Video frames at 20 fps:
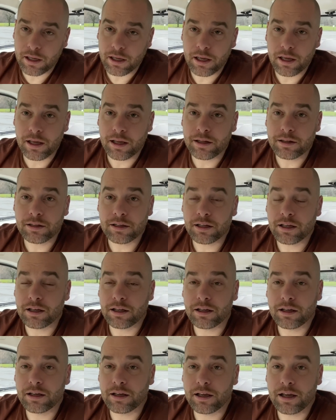
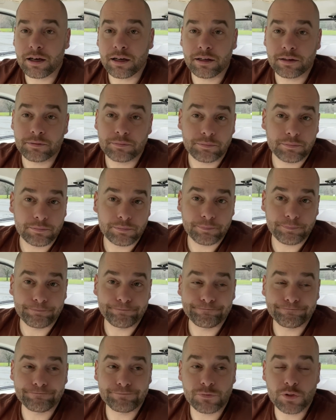and
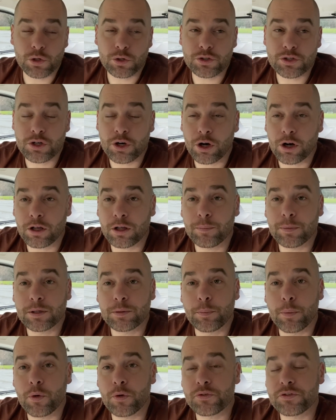there's an argument
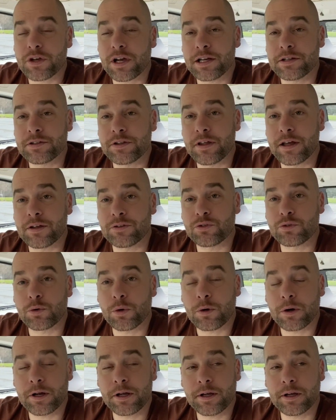to both sides of that
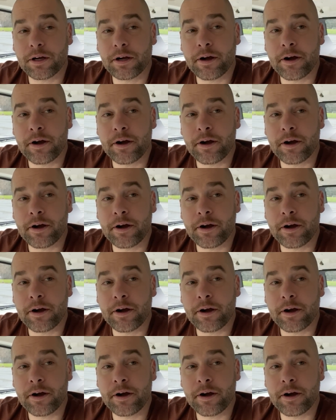story,